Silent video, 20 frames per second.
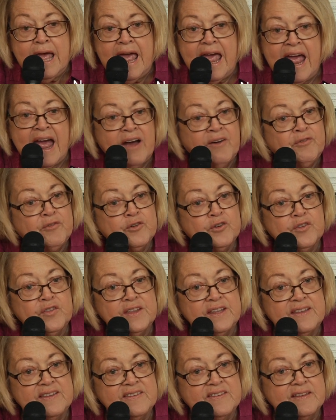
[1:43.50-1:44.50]
After
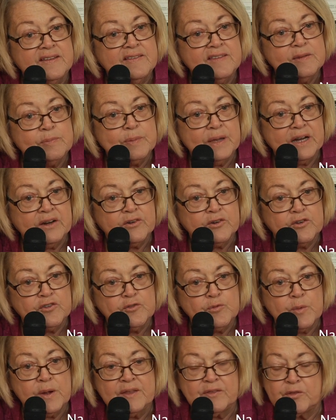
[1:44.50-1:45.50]
these
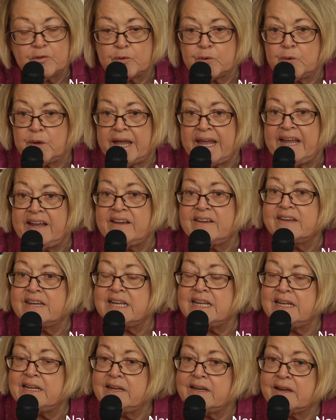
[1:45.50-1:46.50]
inspectors went through
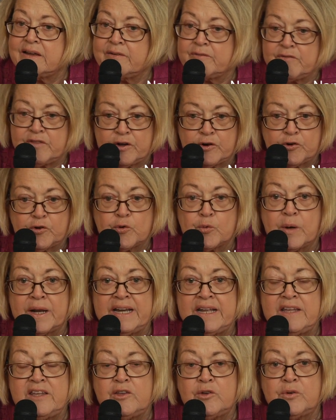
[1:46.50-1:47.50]
18 of their
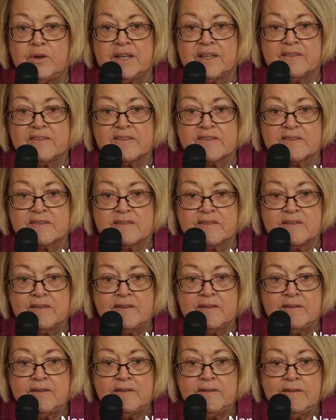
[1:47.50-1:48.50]
20 units,
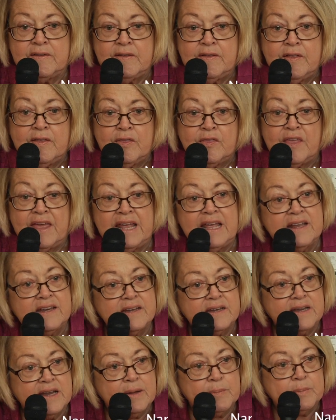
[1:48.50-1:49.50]
they
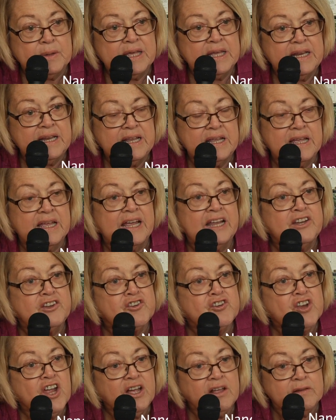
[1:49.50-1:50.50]
ended up getting a
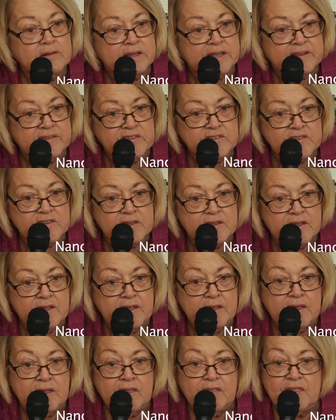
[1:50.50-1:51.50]
checklist
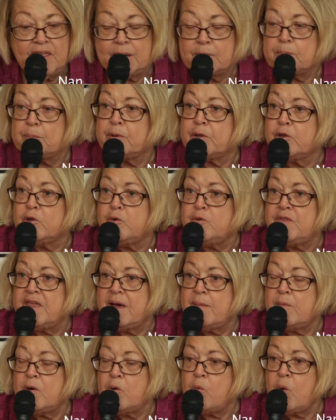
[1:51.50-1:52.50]
that blew
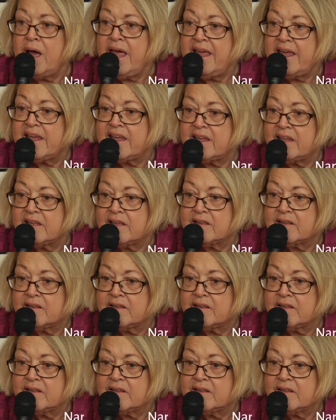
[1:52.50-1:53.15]
them away.